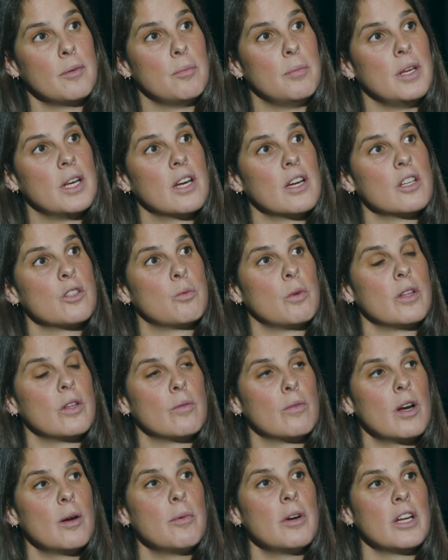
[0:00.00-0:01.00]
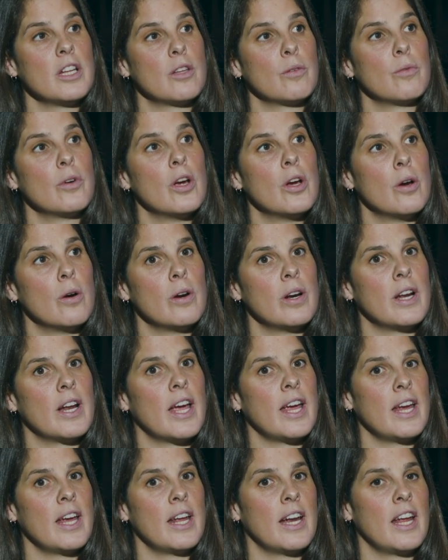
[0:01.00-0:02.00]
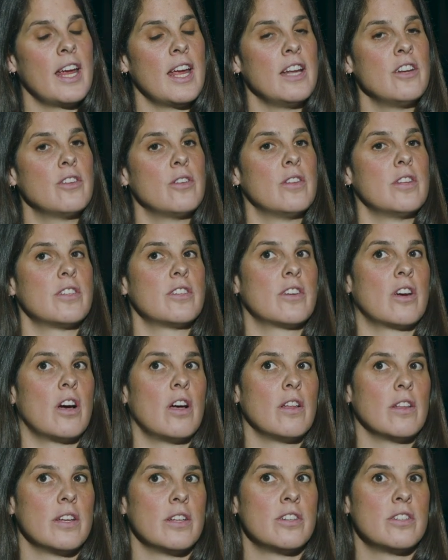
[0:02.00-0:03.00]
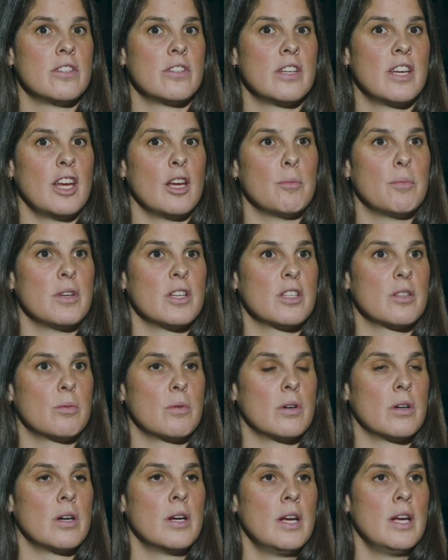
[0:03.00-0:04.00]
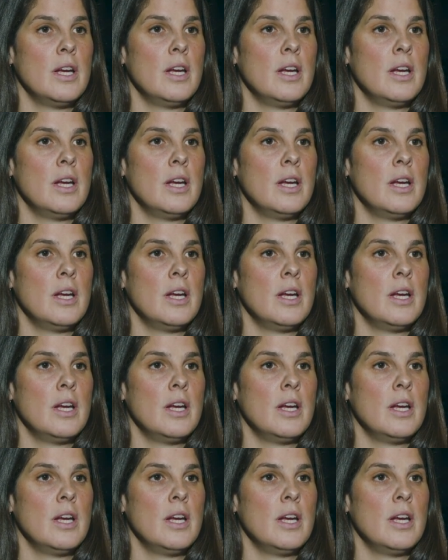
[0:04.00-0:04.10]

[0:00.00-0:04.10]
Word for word: because, yeah, when the rubber hit the road and I enter this college campus where,